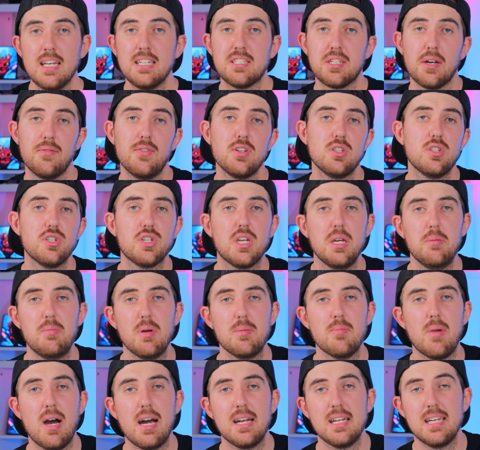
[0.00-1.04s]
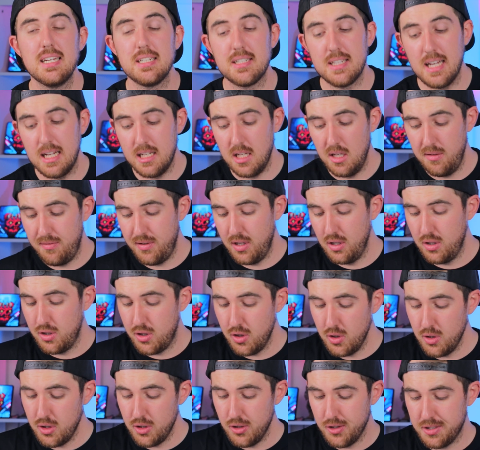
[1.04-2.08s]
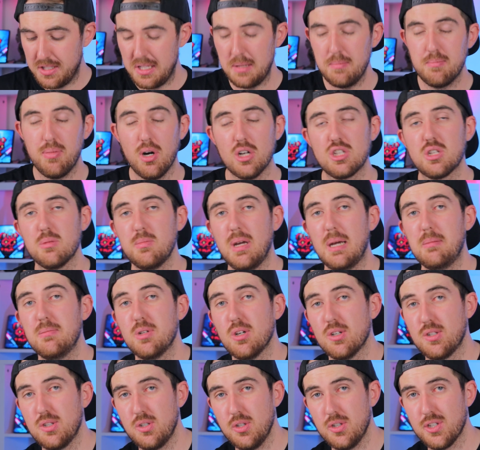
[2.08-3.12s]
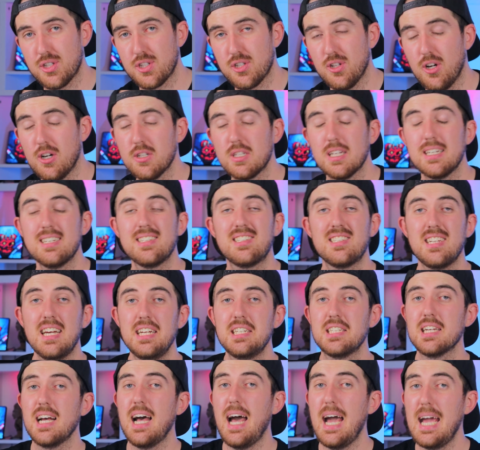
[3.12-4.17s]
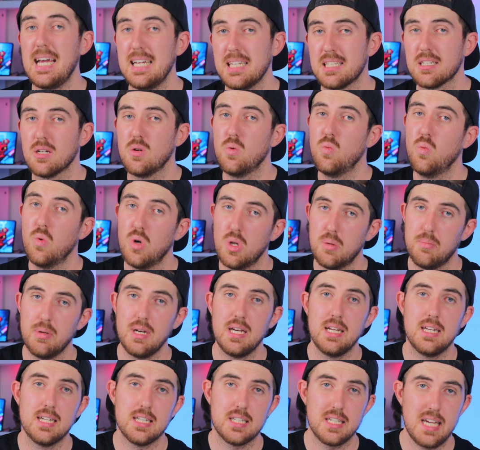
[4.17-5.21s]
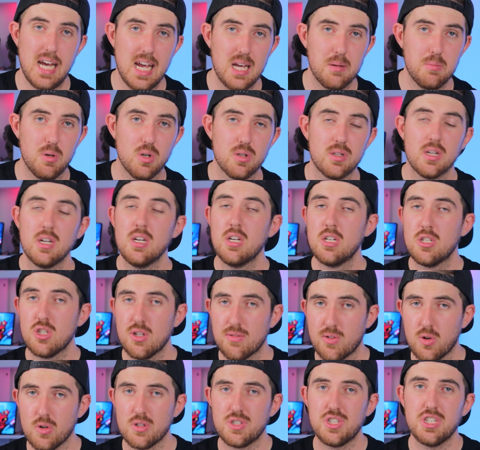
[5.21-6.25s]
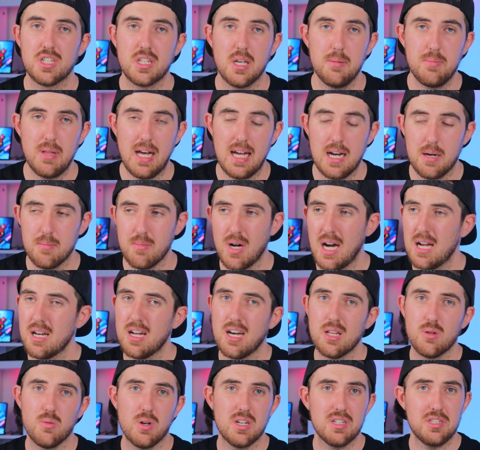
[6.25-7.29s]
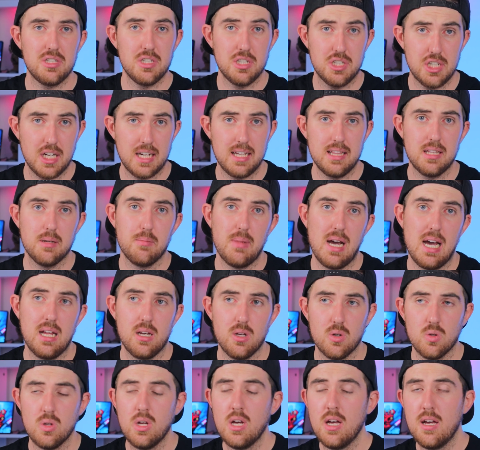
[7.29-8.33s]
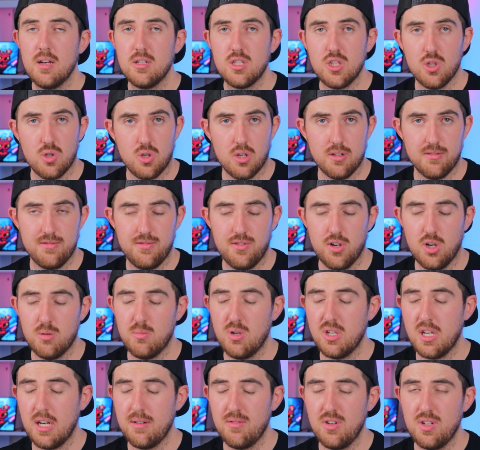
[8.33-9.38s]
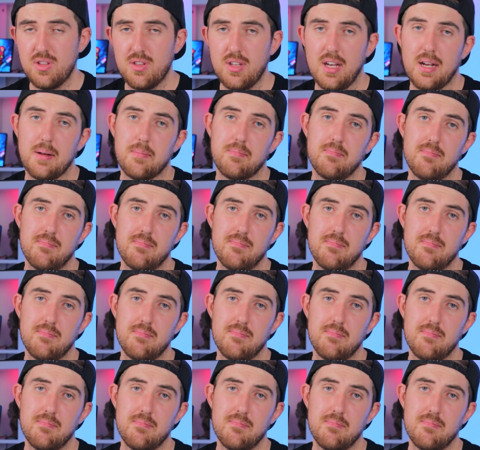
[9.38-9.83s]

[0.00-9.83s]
Then something to keep in mind is that if you do use the bottom M.2 slot, SATA 8 will be disabled. So of course, just keep that in mind. Otherwise, just check in the manual to confirm on everything.